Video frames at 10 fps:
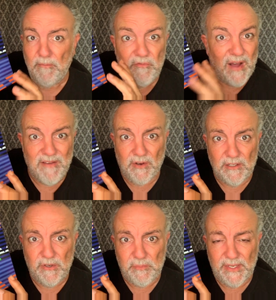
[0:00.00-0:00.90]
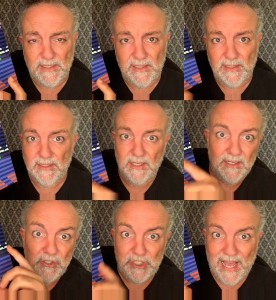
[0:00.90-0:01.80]
500 pieces,
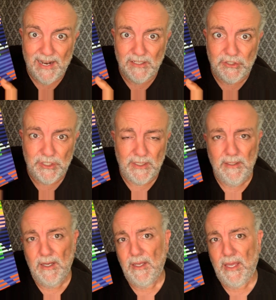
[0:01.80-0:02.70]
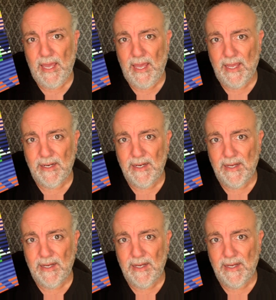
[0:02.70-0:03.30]
challenging, and